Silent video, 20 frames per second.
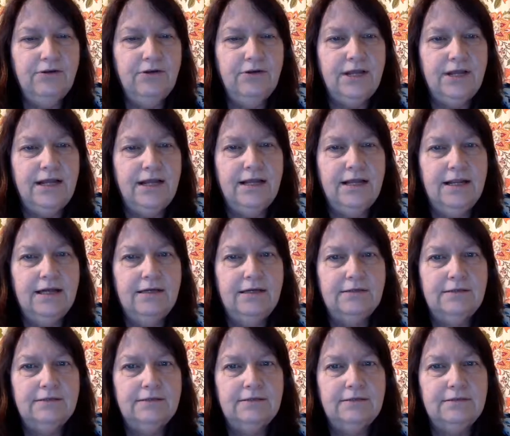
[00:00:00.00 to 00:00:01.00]
your
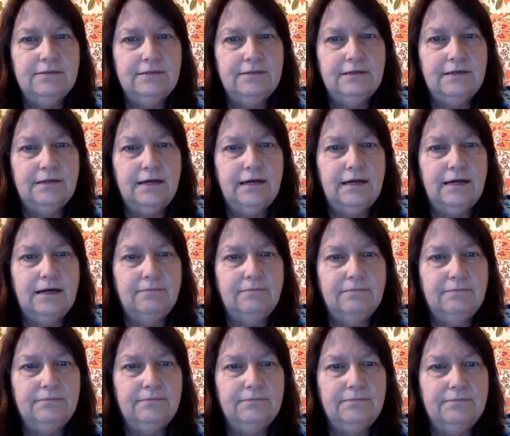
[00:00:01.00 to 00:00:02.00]
data
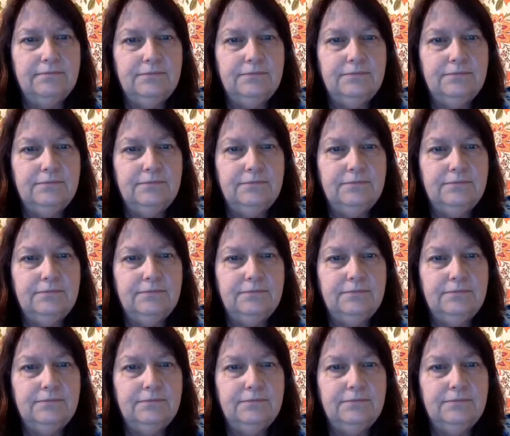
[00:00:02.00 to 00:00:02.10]
to